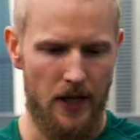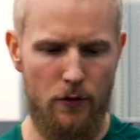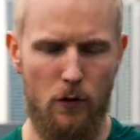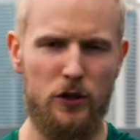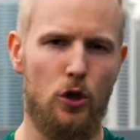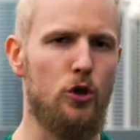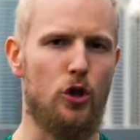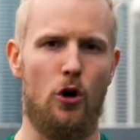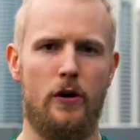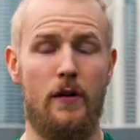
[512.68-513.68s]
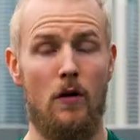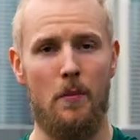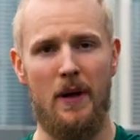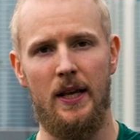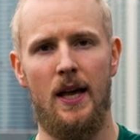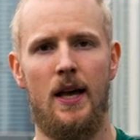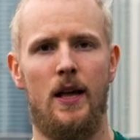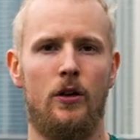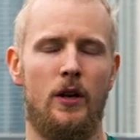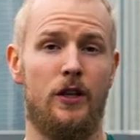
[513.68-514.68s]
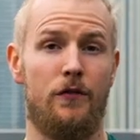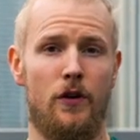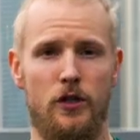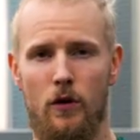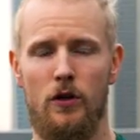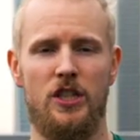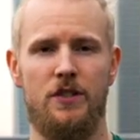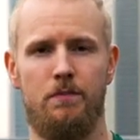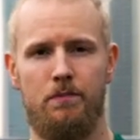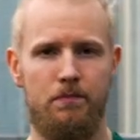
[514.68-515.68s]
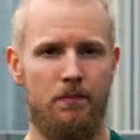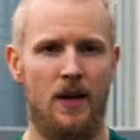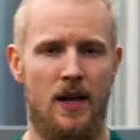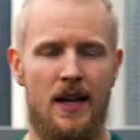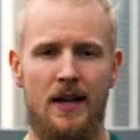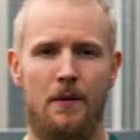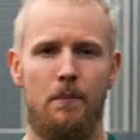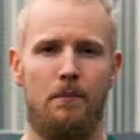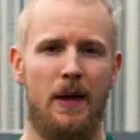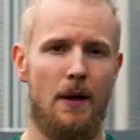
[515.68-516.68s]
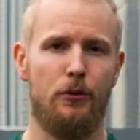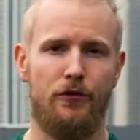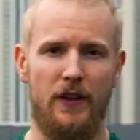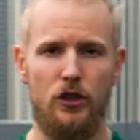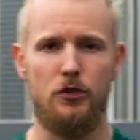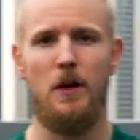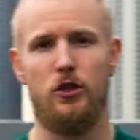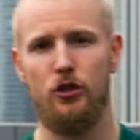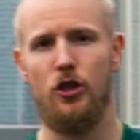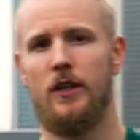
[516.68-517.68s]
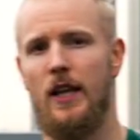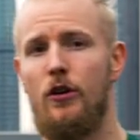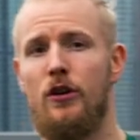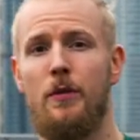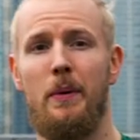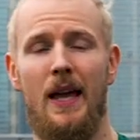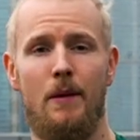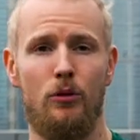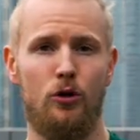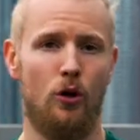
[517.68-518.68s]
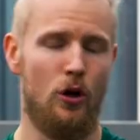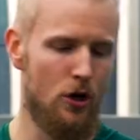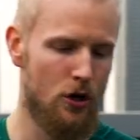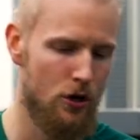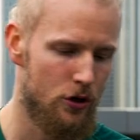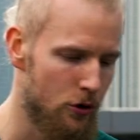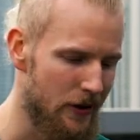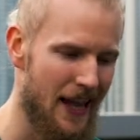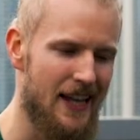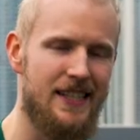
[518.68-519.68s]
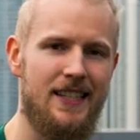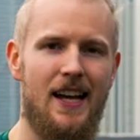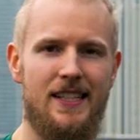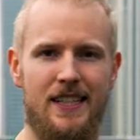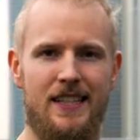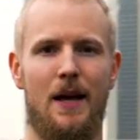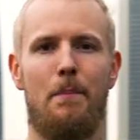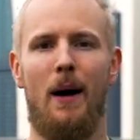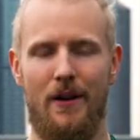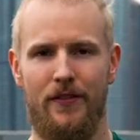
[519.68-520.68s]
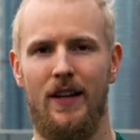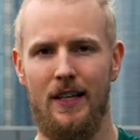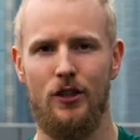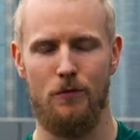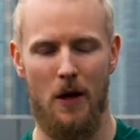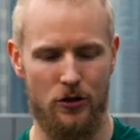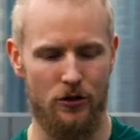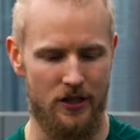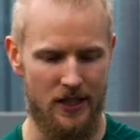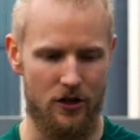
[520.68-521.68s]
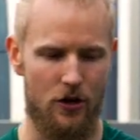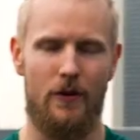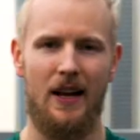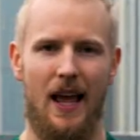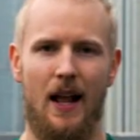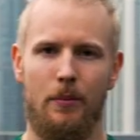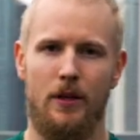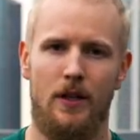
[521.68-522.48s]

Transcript: if you want the good core development, you need to first of all just be able to feel those muscles, then you need to be able to do the exercises by feeling those muscles. That's gonna really help.